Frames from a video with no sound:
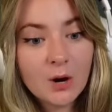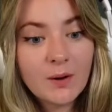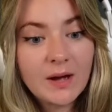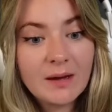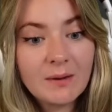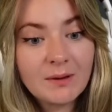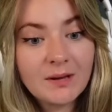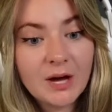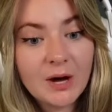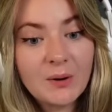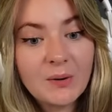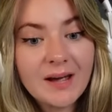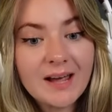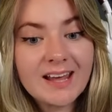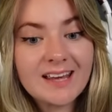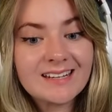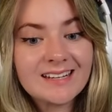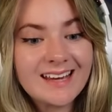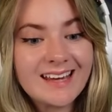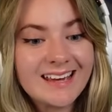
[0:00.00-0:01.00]
Oh, here we go.
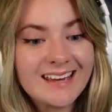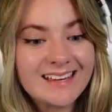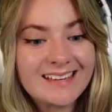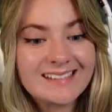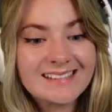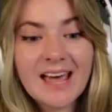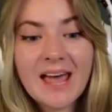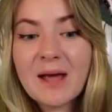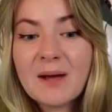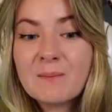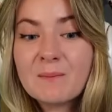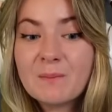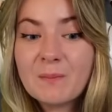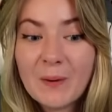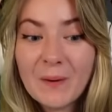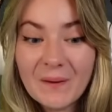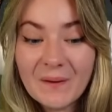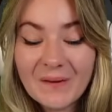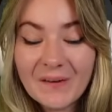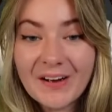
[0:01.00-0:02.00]
It is a
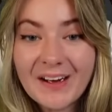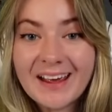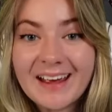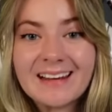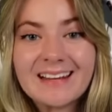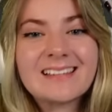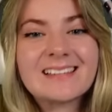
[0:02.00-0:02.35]
boy.